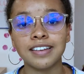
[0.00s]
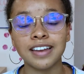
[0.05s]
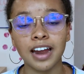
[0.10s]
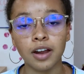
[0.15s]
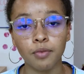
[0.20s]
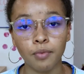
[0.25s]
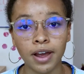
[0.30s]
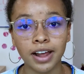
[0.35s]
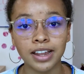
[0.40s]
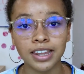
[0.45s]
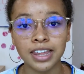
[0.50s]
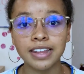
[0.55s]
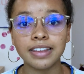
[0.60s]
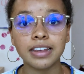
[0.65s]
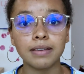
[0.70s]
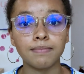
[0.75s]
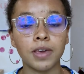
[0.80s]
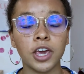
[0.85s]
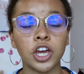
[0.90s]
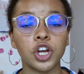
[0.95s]
directly to
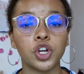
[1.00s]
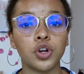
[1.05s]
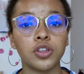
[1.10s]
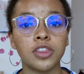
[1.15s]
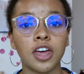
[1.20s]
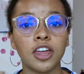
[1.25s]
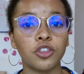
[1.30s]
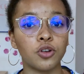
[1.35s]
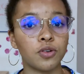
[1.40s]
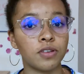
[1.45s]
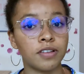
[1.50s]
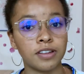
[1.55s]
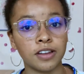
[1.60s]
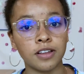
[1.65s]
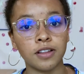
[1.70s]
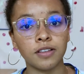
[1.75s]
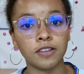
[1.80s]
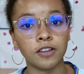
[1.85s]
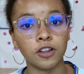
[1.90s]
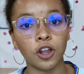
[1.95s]
make sure that there's
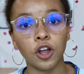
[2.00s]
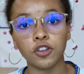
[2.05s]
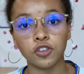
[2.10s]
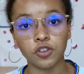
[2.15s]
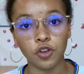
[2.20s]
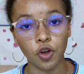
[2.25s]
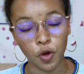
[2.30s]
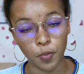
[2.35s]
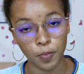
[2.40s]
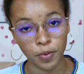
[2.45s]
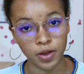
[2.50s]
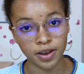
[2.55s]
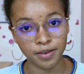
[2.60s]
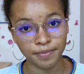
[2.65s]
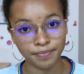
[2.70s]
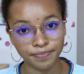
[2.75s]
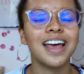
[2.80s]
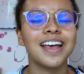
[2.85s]
still slots open.